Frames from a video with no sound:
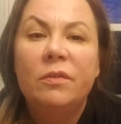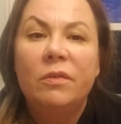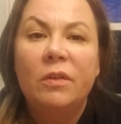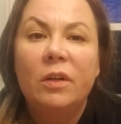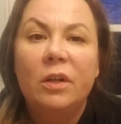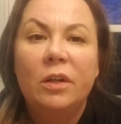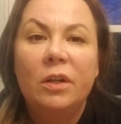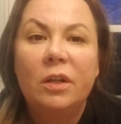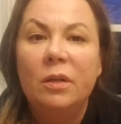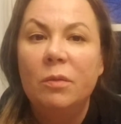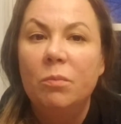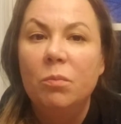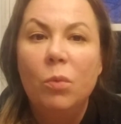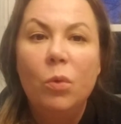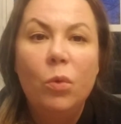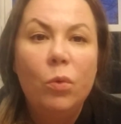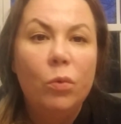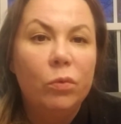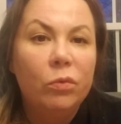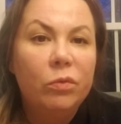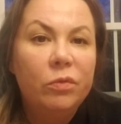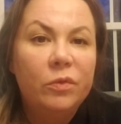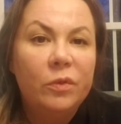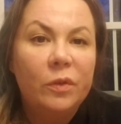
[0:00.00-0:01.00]
where he
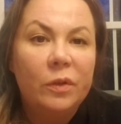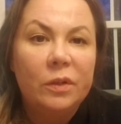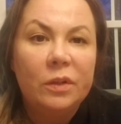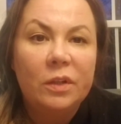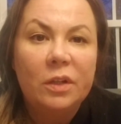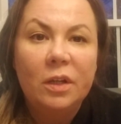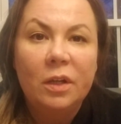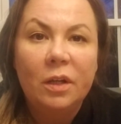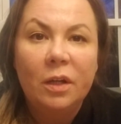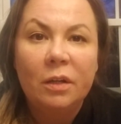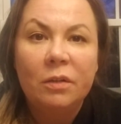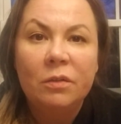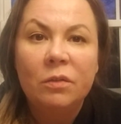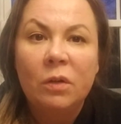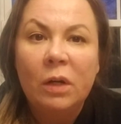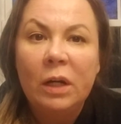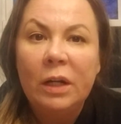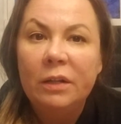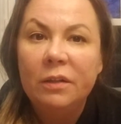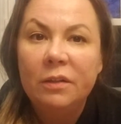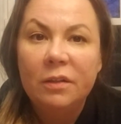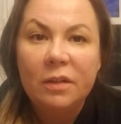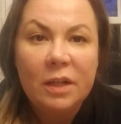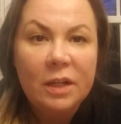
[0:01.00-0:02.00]
moved, and he can
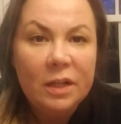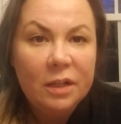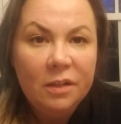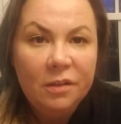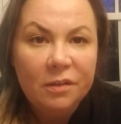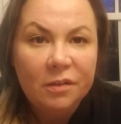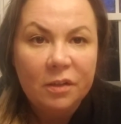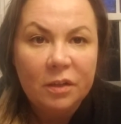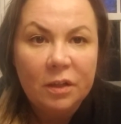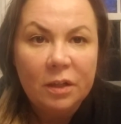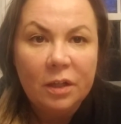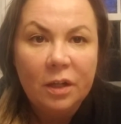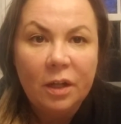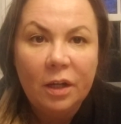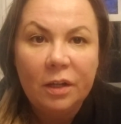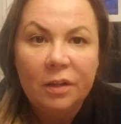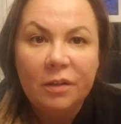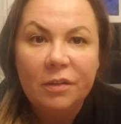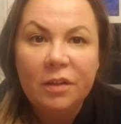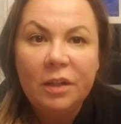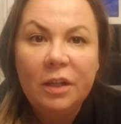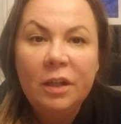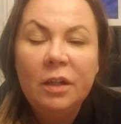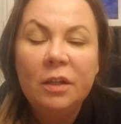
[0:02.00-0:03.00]
rent anything,
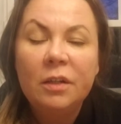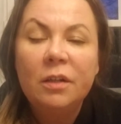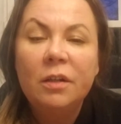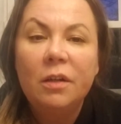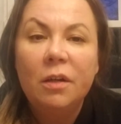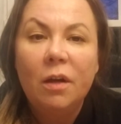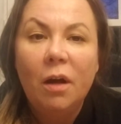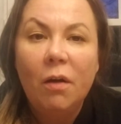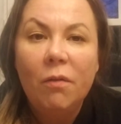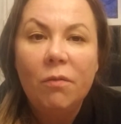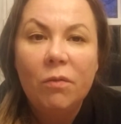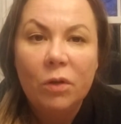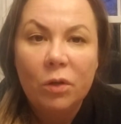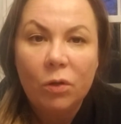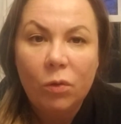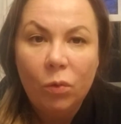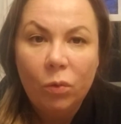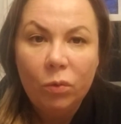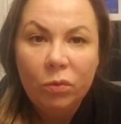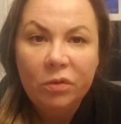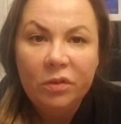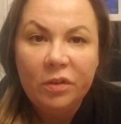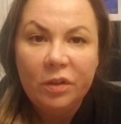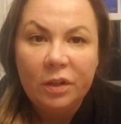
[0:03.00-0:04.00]
and they're gonna cover
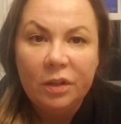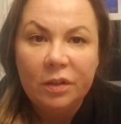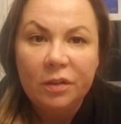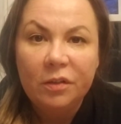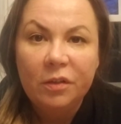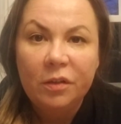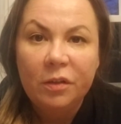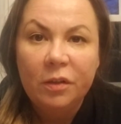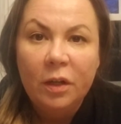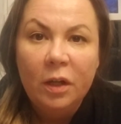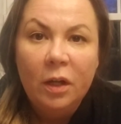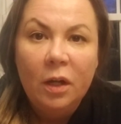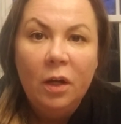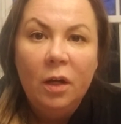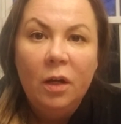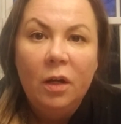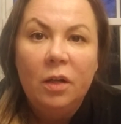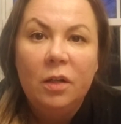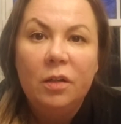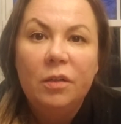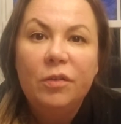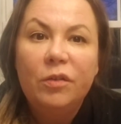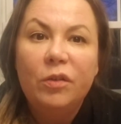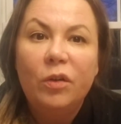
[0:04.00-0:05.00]
all this.
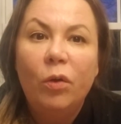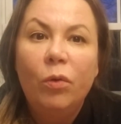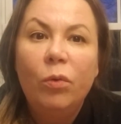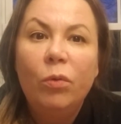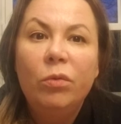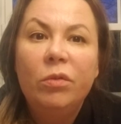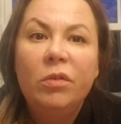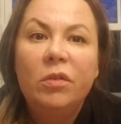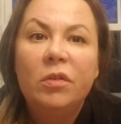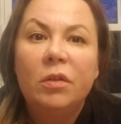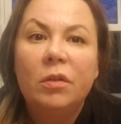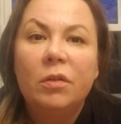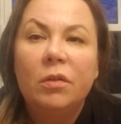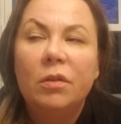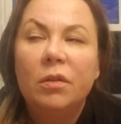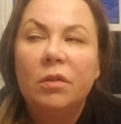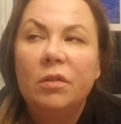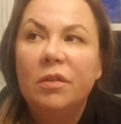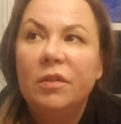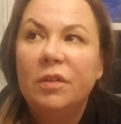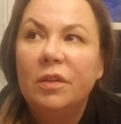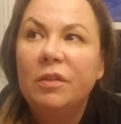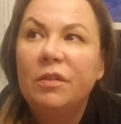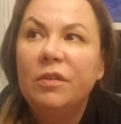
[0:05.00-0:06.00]
It's also
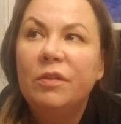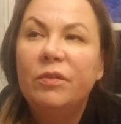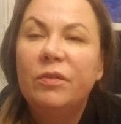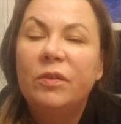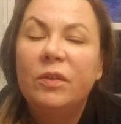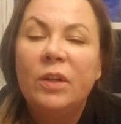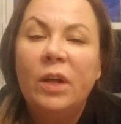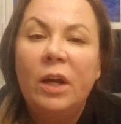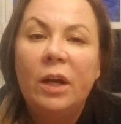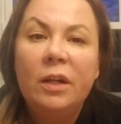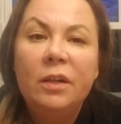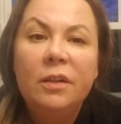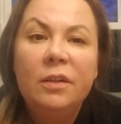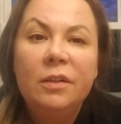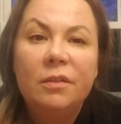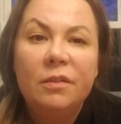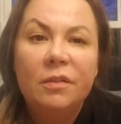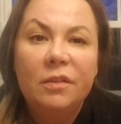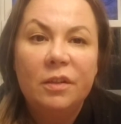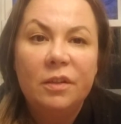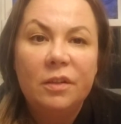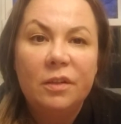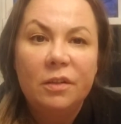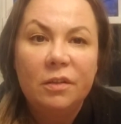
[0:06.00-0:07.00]
this flood
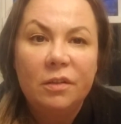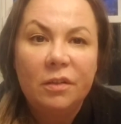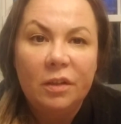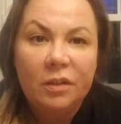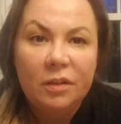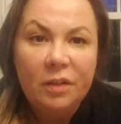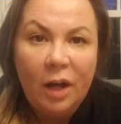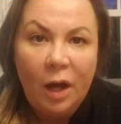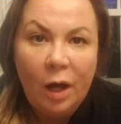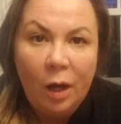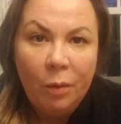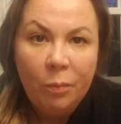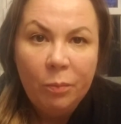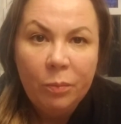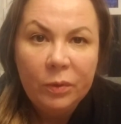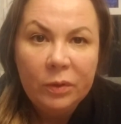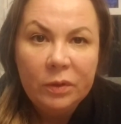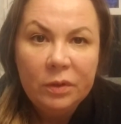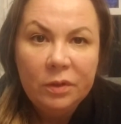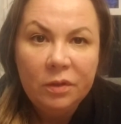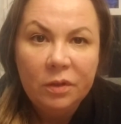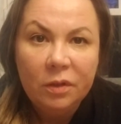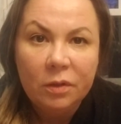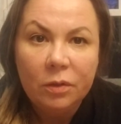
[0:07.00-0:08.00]
that
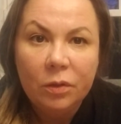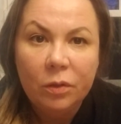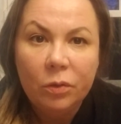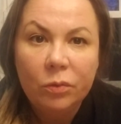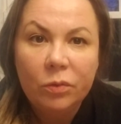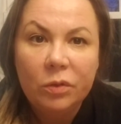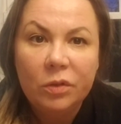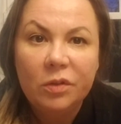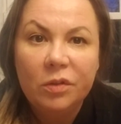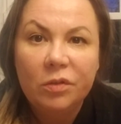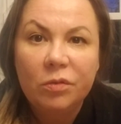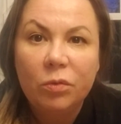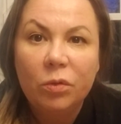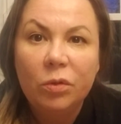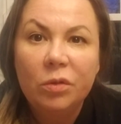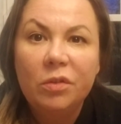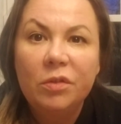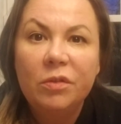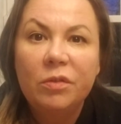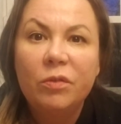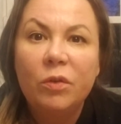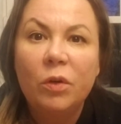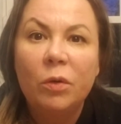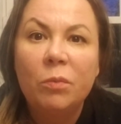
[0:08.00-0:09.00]
happened, it
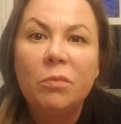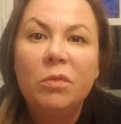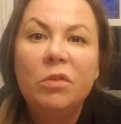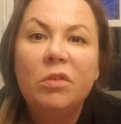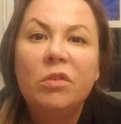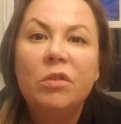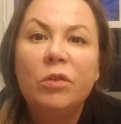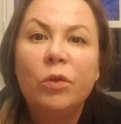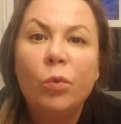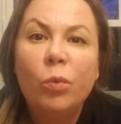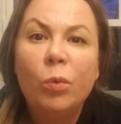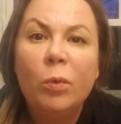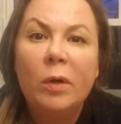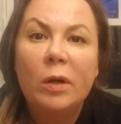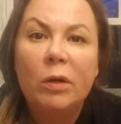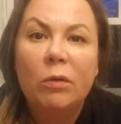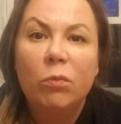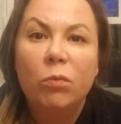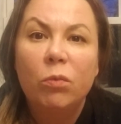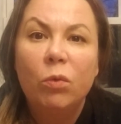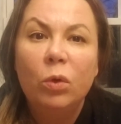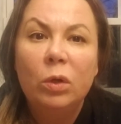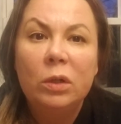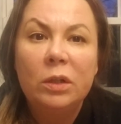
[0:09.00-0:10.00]
was from sewer
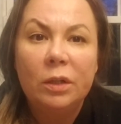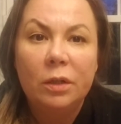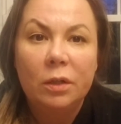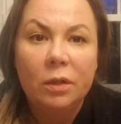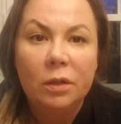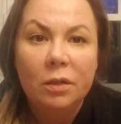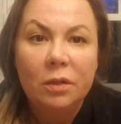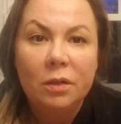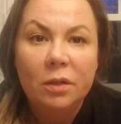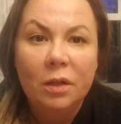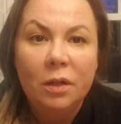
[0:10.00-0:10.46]
water.